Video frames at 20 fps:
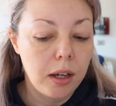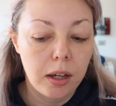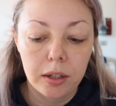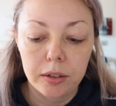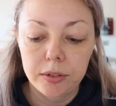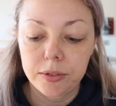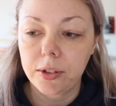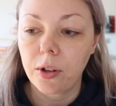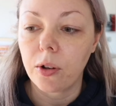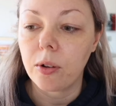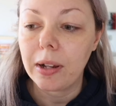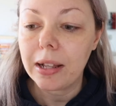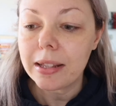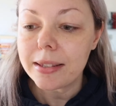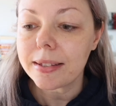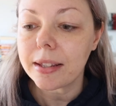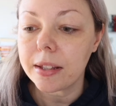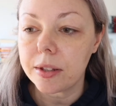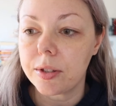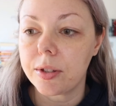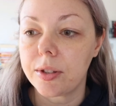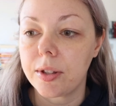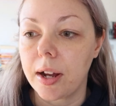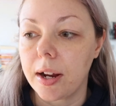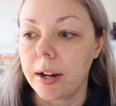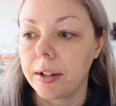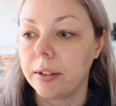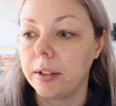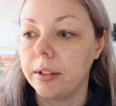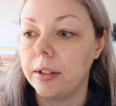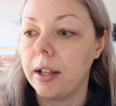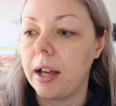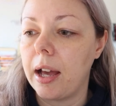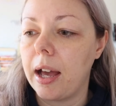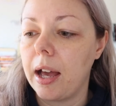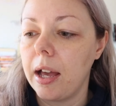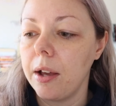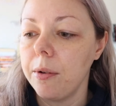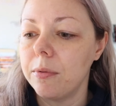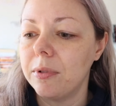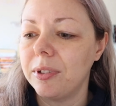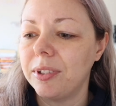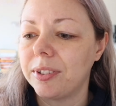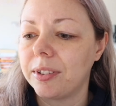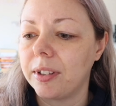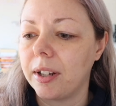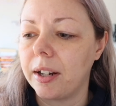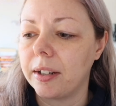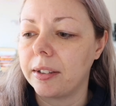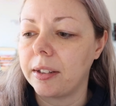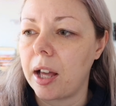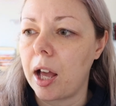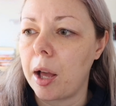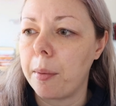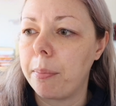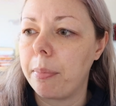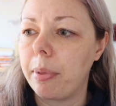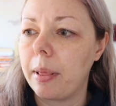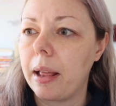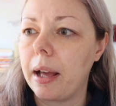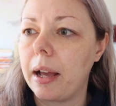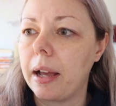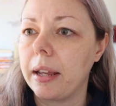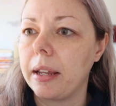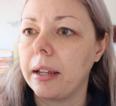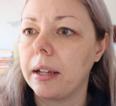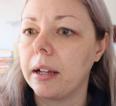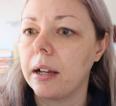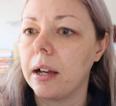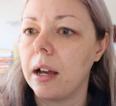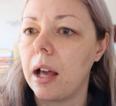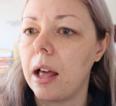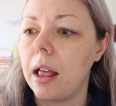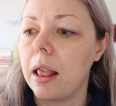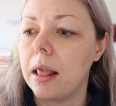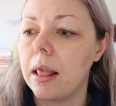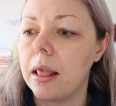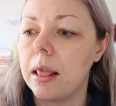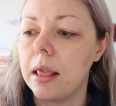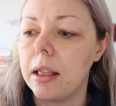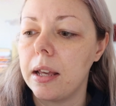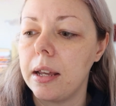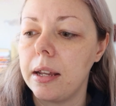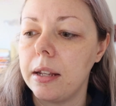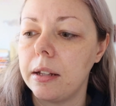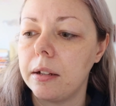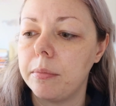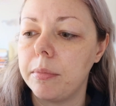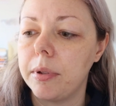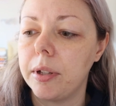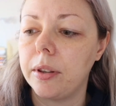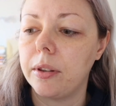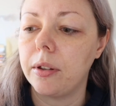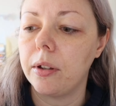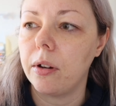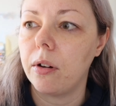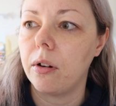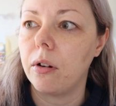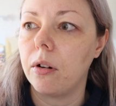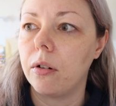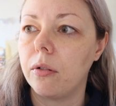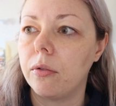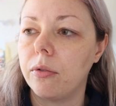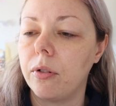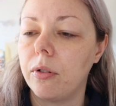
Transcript: So let's get started. I will start applying a little bit of